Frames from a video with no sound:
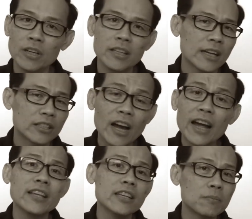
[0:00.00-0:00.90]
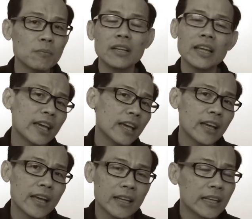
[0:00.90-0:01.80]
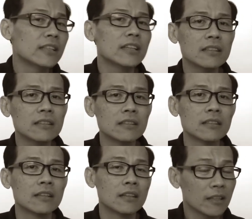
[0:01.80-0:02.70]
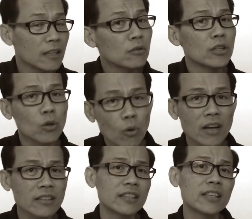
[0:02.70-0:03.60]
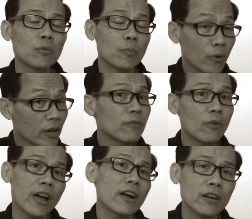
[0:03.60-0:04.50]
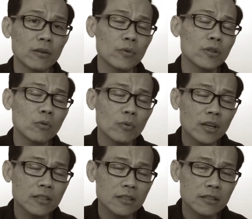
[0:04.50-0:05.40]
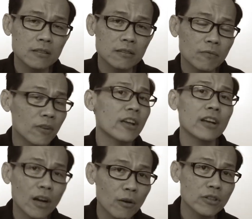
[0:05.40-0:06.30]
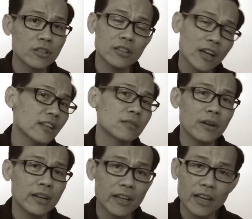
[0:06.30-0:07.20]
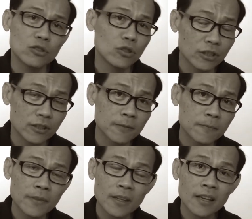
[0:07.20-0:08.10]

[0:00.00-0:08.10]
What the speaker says: whether they are Chinese, Malay, and Indian, they told us that they were praying for Ariel. We are just very encouraged and touched by the gestures.